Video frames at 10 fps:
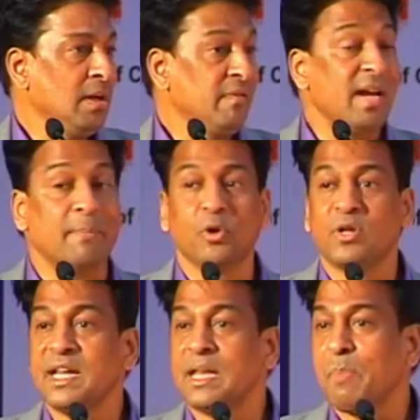We have to
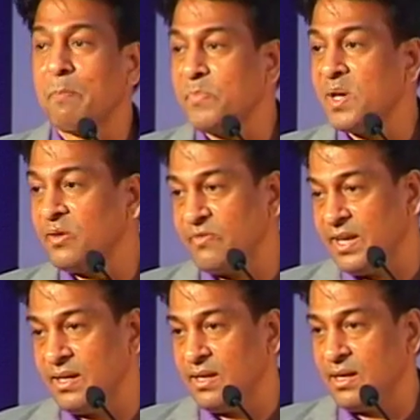really prepare
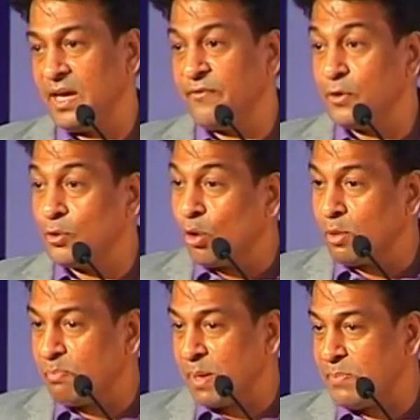well. If you
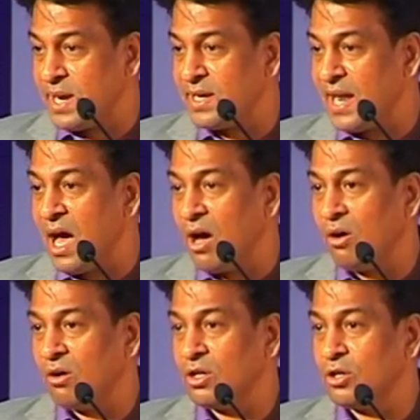don't prepare
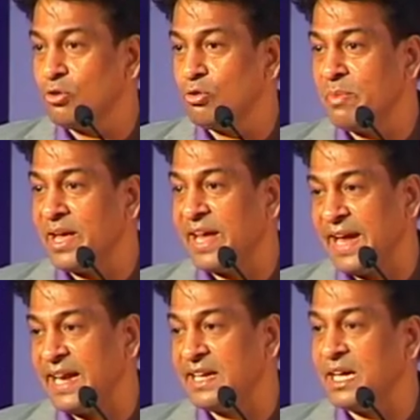now, you may
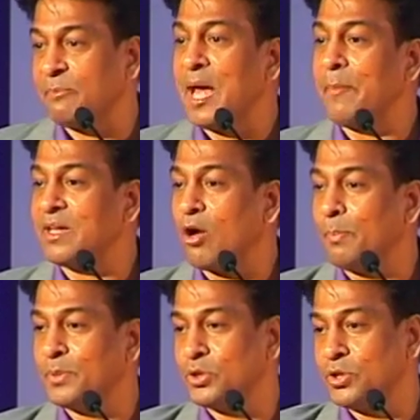end up having
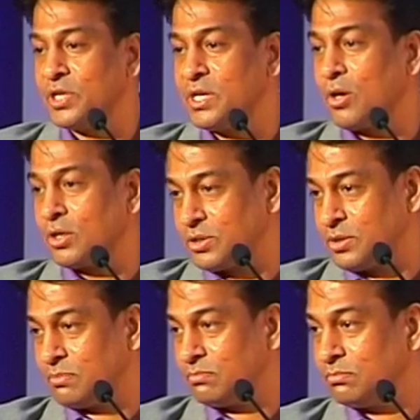opportunity cost.